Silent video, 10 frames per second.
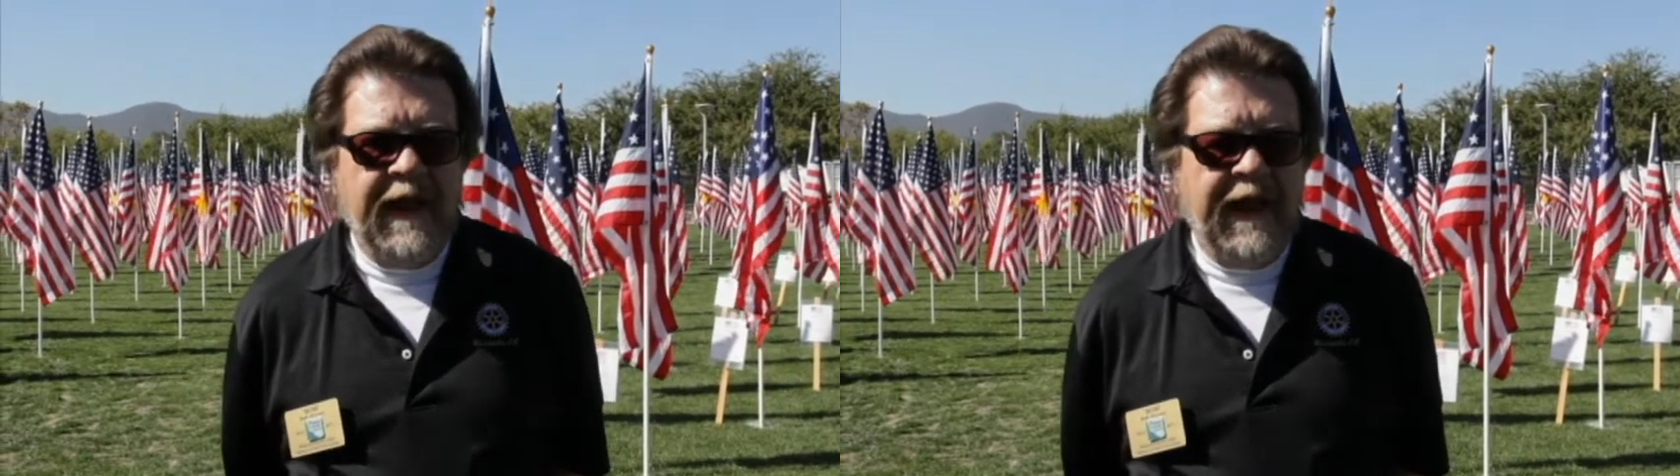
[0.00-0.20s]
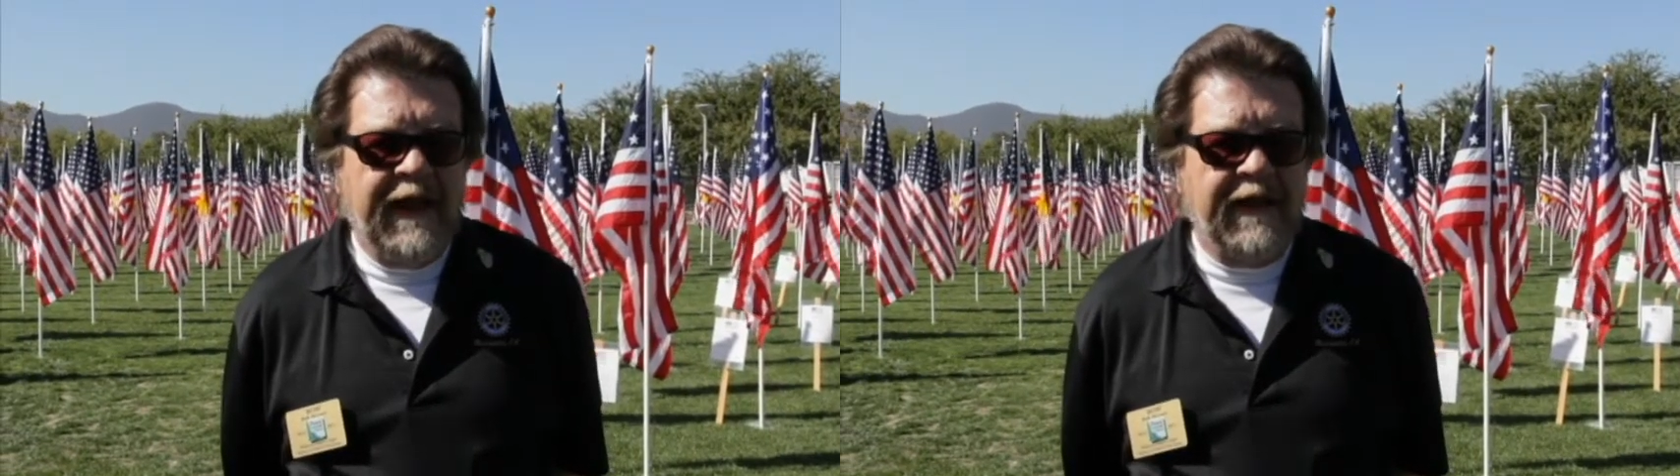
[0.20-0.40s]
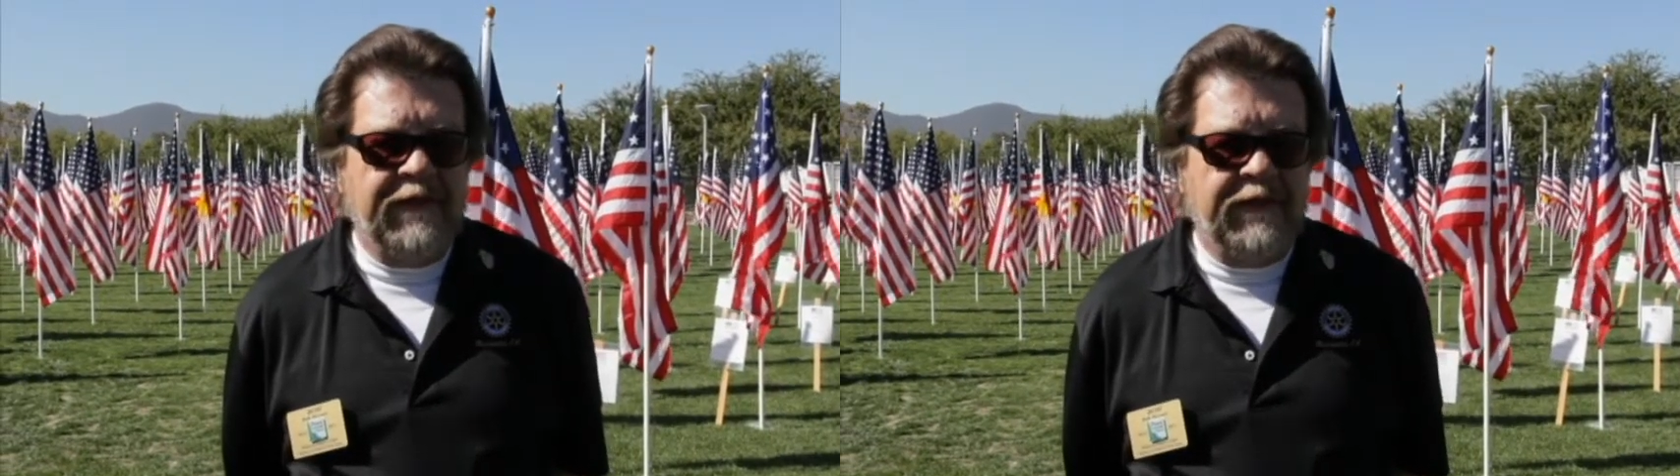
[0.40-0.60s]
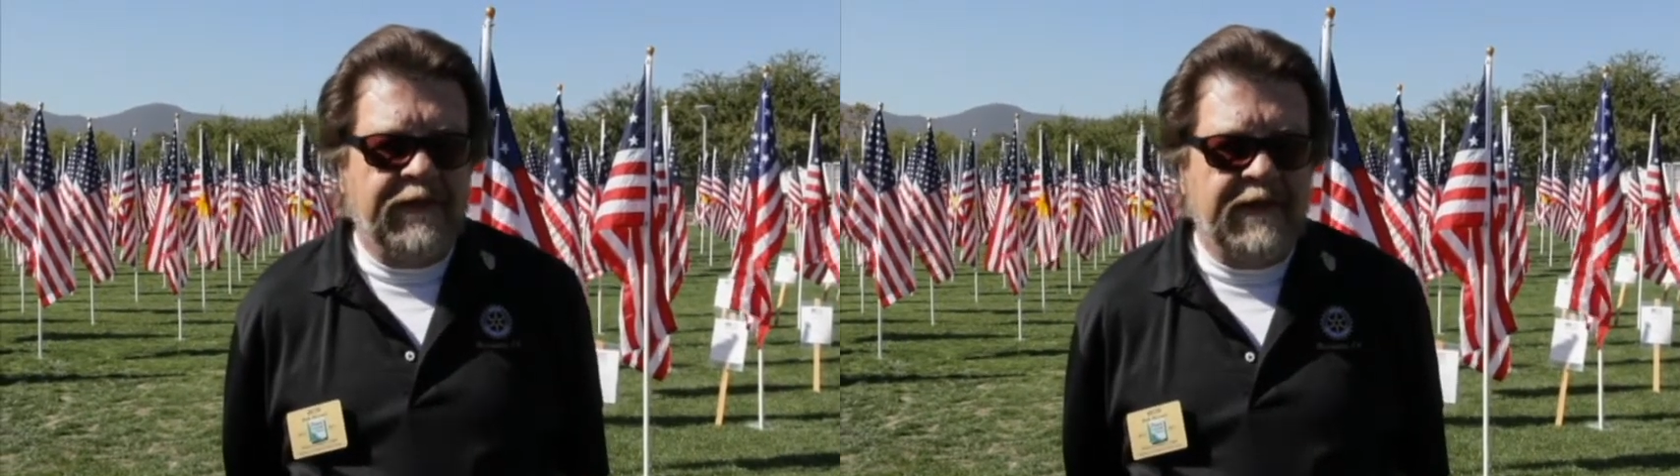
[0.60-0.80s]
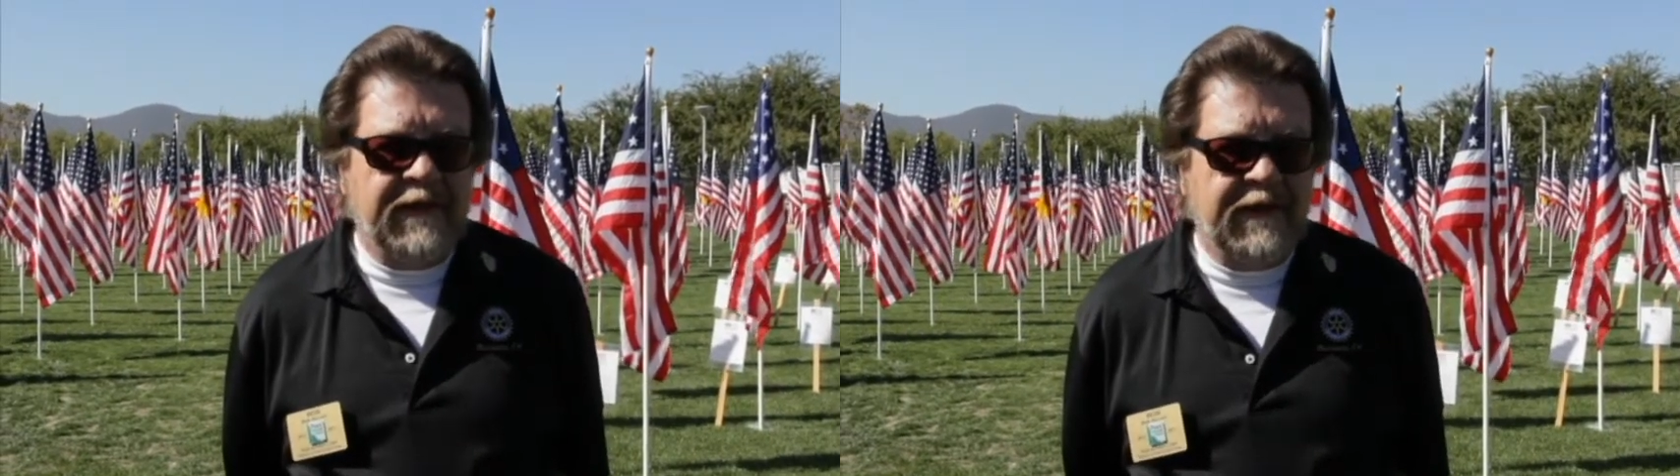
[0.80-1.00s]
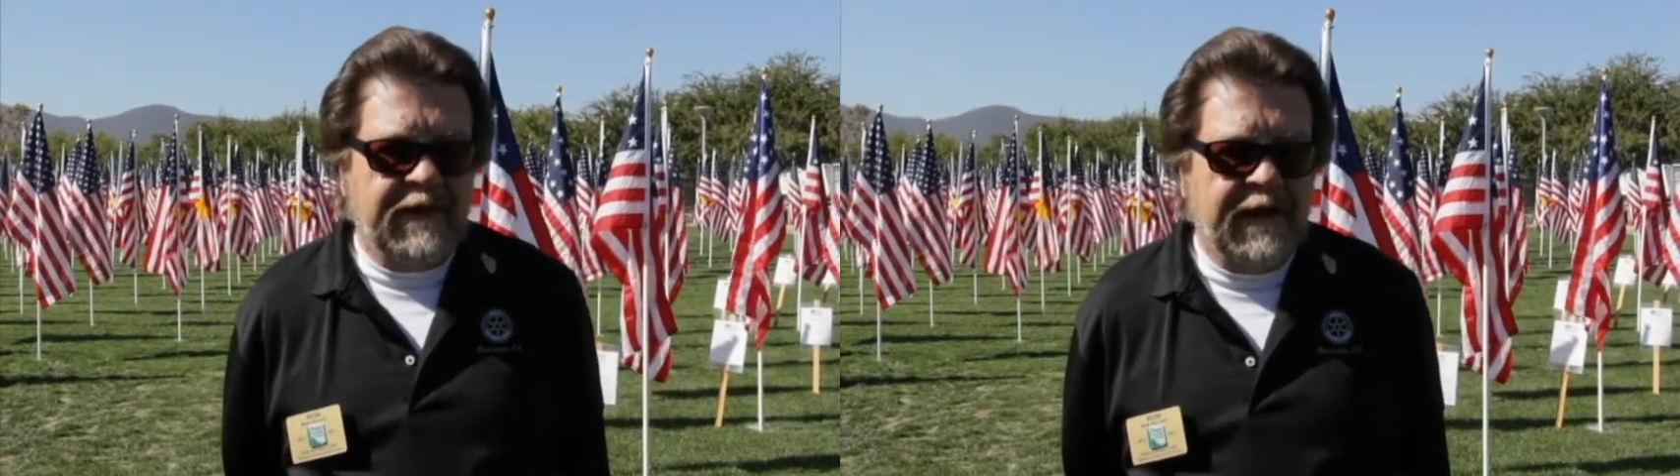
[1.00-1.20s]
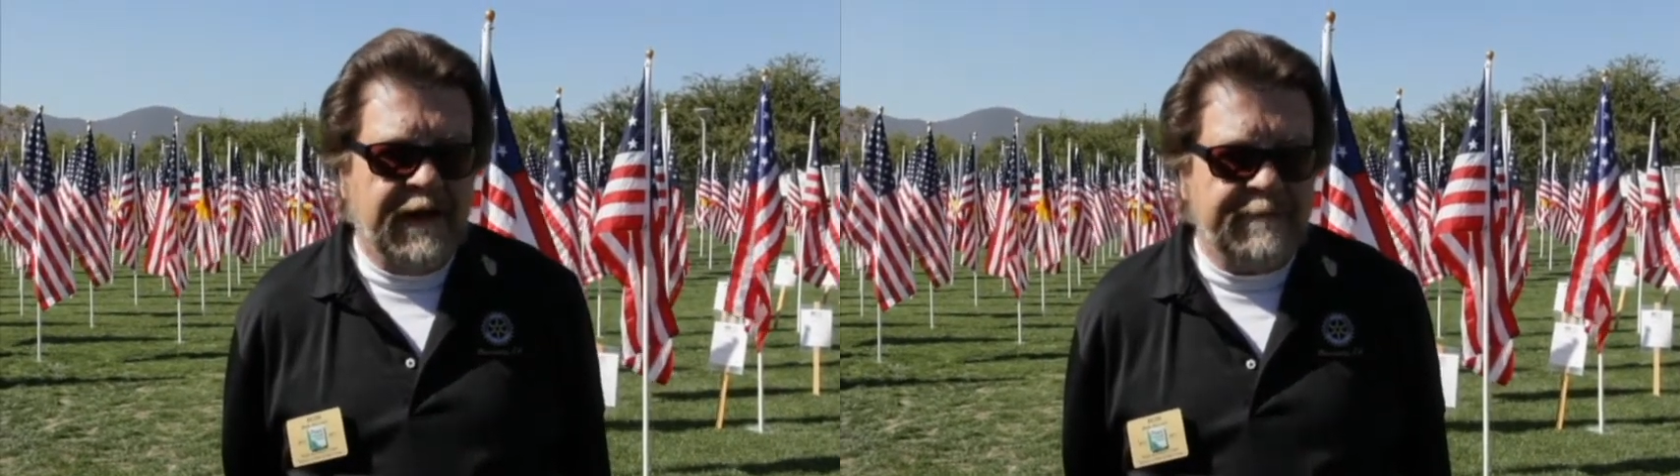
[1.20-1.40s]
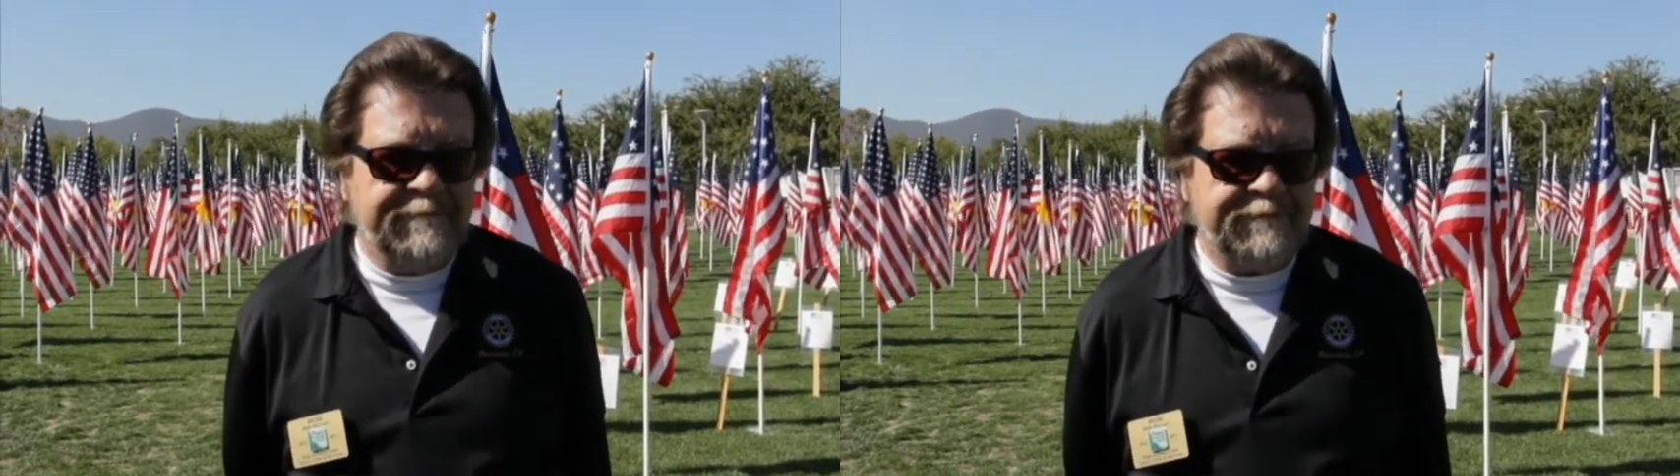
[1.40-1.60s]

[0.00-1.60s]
And the uh,